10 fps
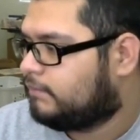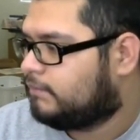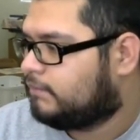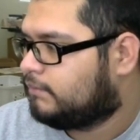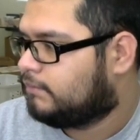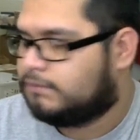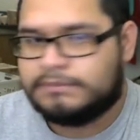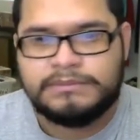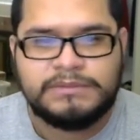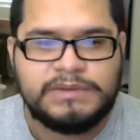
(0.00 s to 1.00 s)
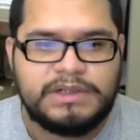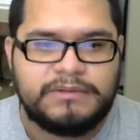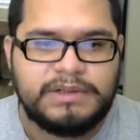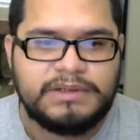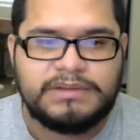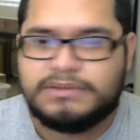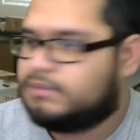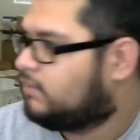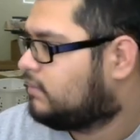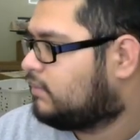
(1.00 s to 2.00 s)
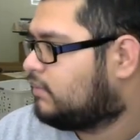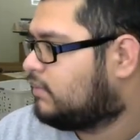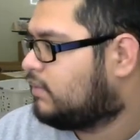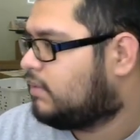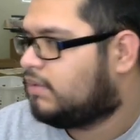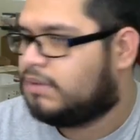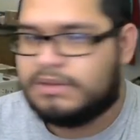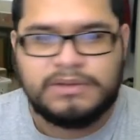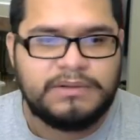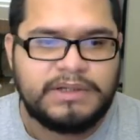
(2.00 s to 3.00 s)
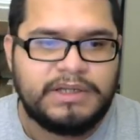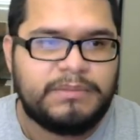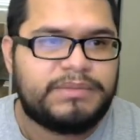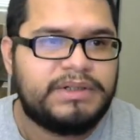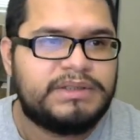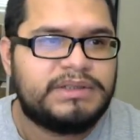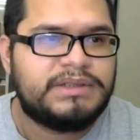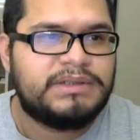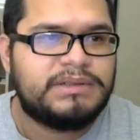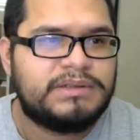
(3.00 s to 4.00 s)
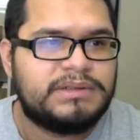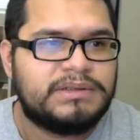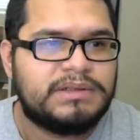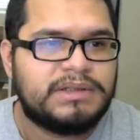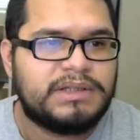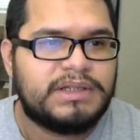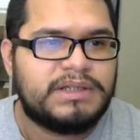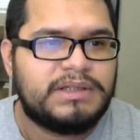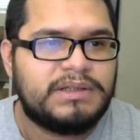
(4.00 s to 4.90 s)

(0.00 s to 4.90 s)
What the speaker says: There we go. Okay, it printed. Again.